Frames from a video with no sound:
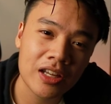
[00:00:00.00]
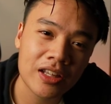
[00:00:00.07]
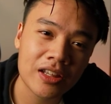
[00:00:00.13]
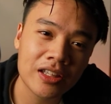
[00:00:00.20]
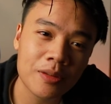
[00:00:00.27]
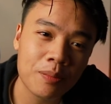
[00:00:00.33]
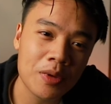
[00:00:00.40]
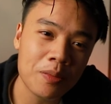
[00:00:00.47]

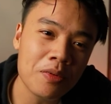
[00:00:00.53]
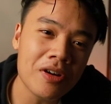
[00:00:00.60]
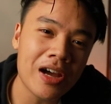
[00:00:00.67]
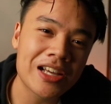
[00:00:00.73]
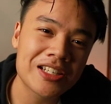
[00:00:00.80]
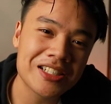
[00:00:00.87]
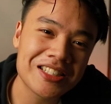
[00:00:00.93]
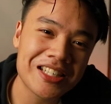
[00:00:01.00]
Like the people
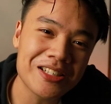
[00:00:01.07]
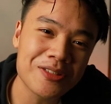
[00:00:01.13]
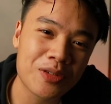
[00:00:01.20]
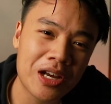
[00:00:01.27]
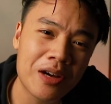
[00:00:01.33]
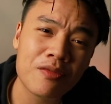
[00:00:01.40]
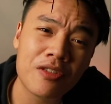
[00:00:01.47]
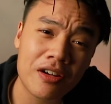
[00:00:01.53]
actually tend to
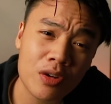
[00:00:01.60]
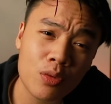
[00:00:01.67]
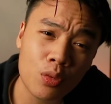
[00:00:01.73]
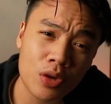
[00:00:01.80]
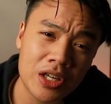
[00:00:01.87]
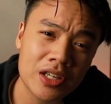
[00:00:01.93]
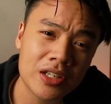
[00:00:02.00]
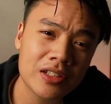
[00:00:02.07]
become very
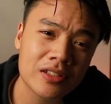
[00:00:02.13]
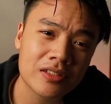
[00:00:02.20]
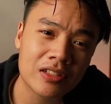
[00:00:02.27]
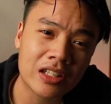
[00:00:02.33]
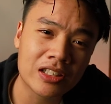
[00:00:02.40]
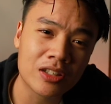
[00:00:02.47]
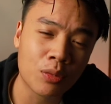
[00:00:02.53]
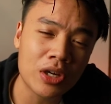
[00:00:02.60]
weird.
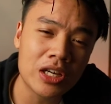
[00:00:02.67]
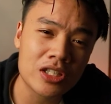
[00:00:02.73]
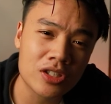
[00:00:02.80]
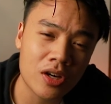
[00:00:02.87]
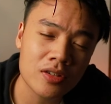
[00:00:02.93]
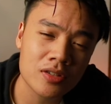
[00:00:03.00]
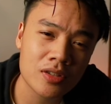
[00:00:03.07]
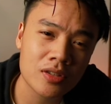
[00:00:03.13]
Like the way they
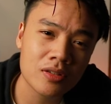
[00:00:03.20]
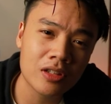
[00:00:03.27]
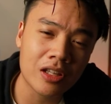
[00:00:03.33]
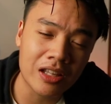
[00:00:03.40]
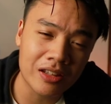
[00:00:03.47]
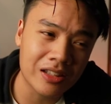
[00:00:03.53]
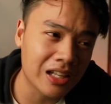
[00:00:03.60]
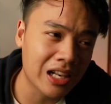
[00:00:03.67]
talk to you,
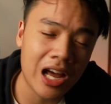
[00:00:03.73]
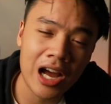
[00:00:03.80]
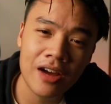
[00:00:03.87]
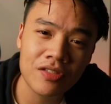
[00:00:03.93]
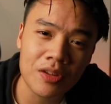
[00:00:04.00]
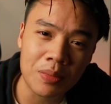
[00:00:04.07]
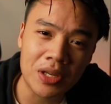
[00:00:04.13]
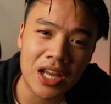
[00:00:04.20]
they
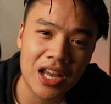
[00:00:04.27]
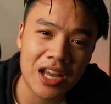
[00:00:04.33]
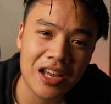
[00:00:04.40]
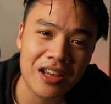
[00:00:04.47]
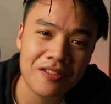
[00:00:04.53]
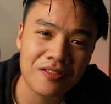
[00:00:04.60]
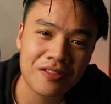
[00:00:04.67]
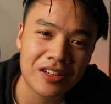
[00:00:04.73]
laugh, they
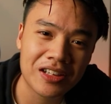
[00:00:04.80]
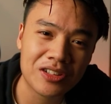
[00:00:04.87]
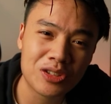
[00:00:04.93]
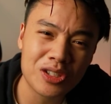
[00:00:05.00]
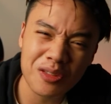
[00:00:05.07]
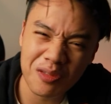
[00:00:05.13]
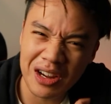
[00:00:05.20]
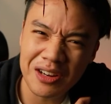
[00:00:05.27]
behave. You
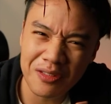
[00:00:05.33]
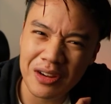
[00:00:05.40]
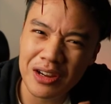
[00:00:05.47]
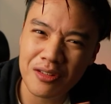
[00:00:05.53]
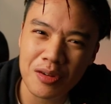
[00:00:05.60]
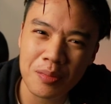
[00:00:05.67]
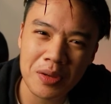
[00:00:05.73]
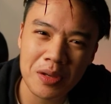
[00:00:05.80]
just find it very
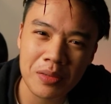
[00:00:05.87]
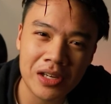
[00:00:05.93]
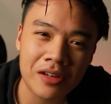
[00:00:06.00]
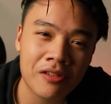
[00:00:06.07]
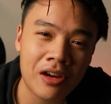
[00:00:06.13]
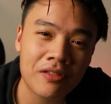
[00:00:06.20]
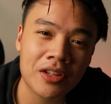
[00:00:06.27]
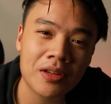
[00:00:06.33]
creepy being
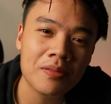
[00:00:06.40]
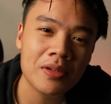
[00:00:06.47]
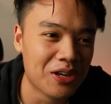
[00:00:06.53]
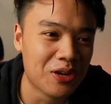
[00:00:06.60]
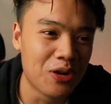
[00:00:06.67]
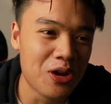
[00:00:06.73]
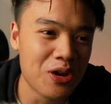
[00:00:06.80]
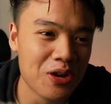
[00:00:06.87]
around them.
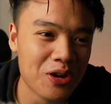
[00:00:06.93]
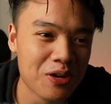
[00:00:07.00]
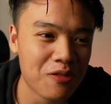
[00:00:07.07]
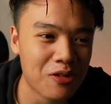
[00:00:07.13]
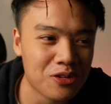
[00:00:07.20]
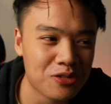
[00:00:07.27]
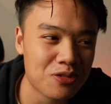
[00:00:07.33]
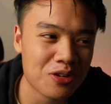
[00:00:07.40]
Hey,
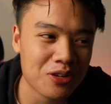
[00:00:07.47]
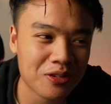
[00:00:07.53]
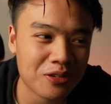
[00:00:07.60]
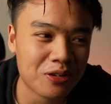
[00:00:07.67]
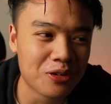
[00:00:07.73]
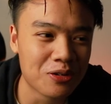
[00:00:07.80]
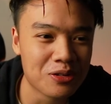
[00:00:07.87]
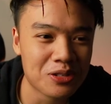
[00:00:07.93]
Rodric,
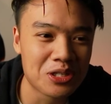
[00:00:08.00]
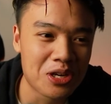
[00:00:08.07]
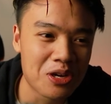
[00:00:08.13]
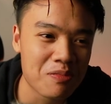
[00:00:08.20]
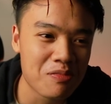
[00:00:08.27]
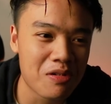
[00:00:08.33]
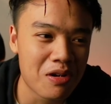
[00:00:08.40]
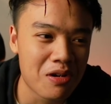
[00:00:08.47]
oh, what's
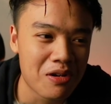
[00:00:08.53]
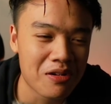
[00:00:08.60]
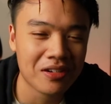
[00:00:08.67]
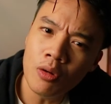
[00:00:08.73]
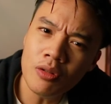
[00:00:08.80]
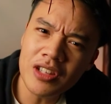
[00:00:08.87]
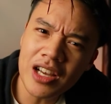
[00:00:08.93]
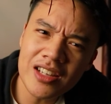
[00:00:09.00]
up, bro?
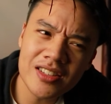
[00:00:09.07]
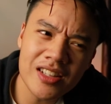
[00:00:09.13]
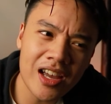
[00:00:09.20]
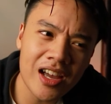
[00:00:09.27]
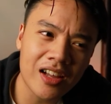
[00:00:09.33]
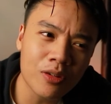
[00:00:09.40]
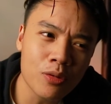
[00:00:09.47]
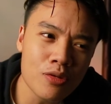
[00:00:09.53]
Who does
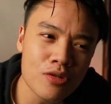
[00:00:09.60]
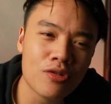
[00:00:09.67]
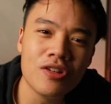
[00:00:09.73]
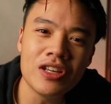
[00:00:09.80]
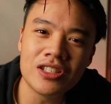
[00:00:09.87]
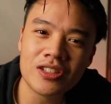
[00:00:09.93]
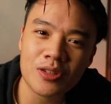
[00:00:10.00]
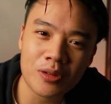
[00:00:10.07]
that? Who
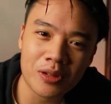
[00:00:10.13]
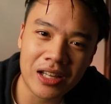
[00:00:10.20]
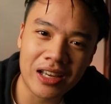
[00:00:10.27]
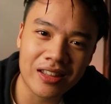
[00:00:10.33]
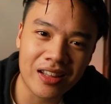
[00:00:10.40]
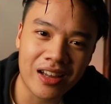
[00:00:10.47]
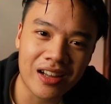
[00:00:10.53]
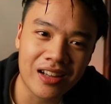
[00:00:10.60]
greets you
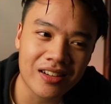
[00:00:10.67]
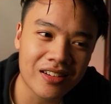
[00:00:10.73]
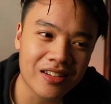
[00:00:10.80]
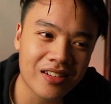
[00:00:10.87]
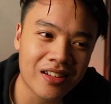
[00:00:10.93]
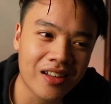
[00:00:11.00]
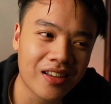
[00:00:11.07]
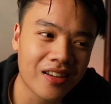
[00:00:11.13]
like that?
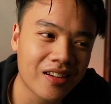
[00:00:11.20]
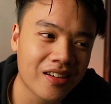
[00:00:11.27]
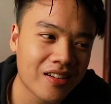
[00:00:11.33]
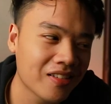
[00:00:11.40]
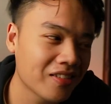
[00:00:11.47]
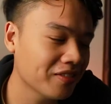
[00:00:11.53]
Like...